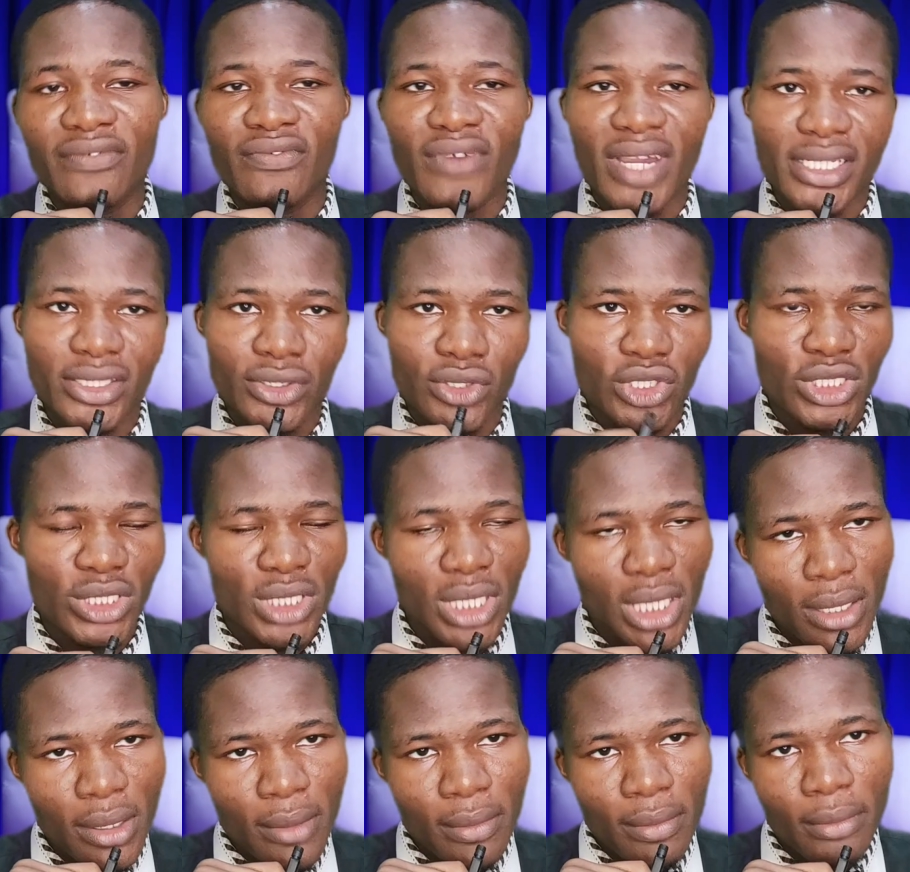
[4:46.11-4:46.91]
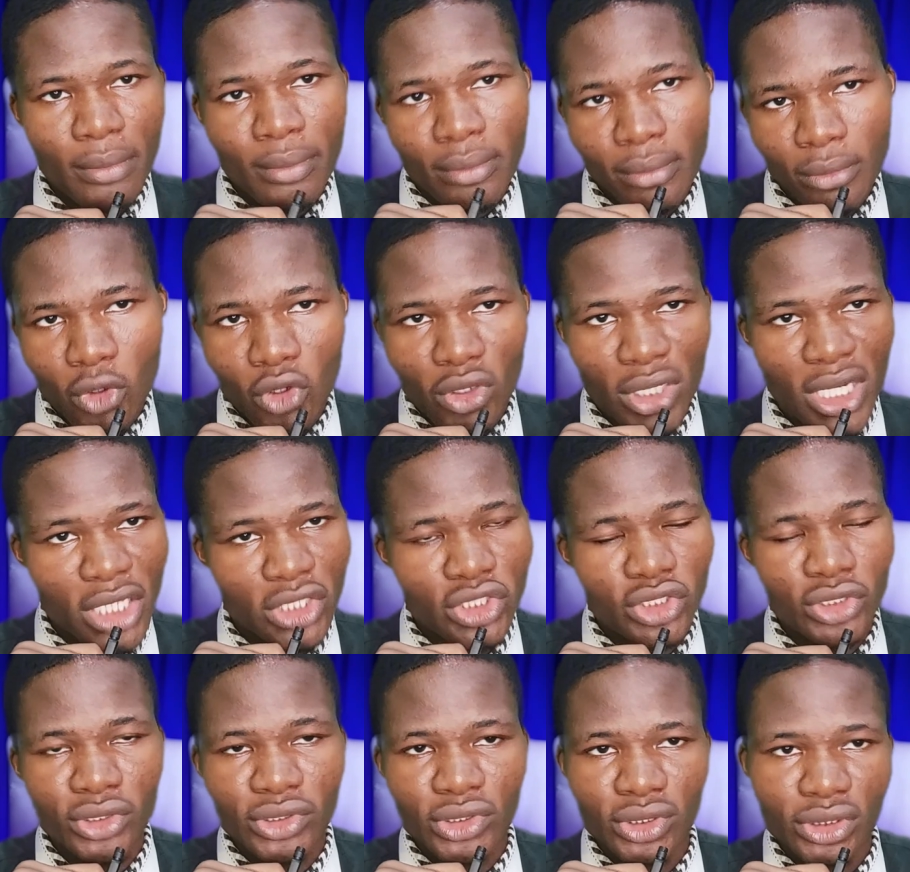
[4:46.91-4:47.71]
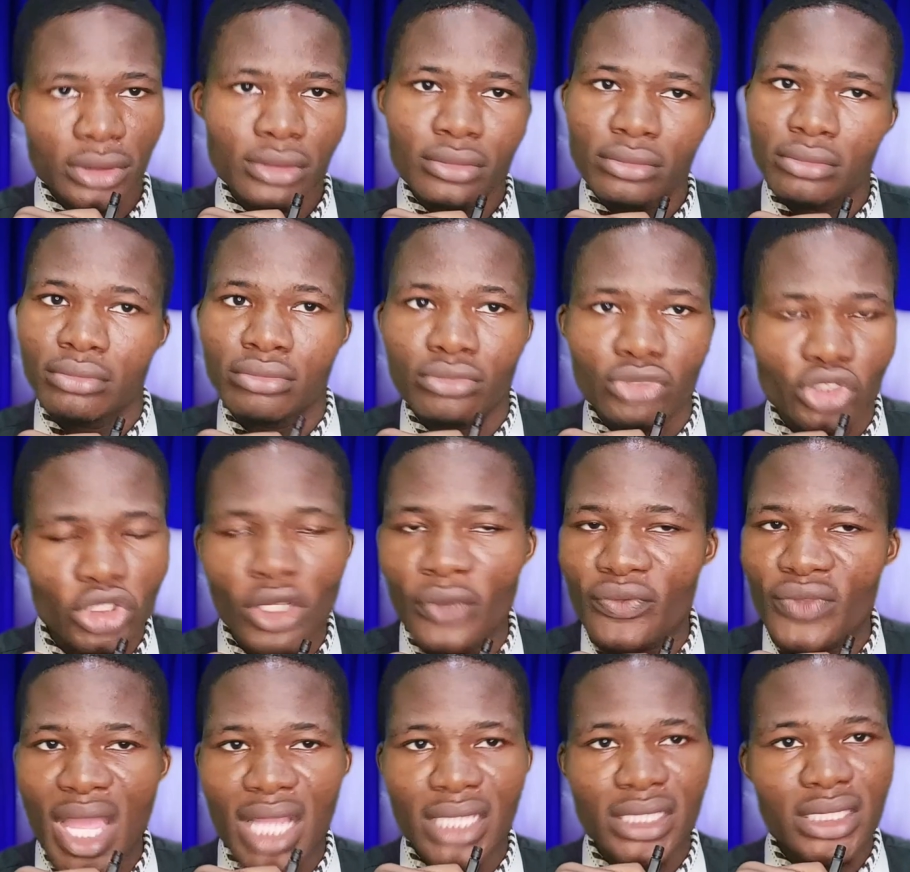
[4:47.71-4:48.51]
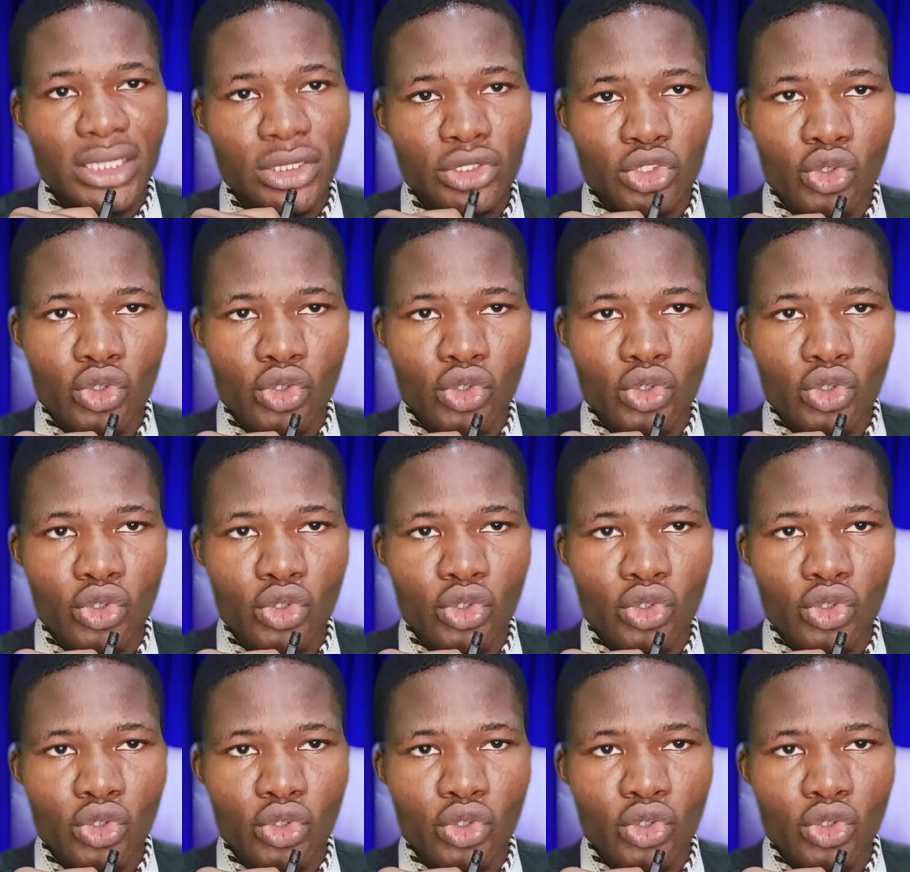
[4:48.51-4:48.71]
advisors, connections, solve that.